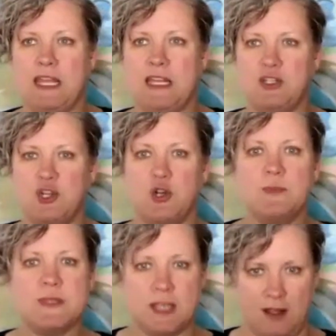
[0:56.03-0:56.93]
in
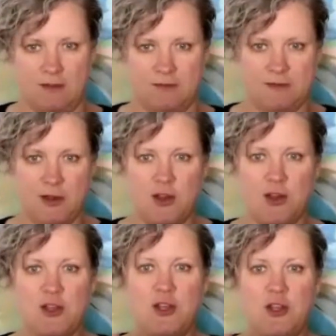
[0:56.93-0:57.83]
terms of
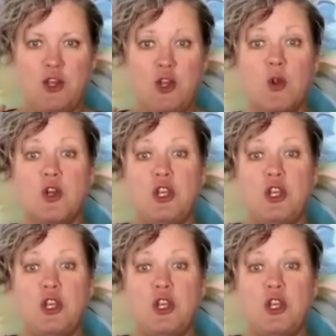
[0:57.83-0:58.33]
your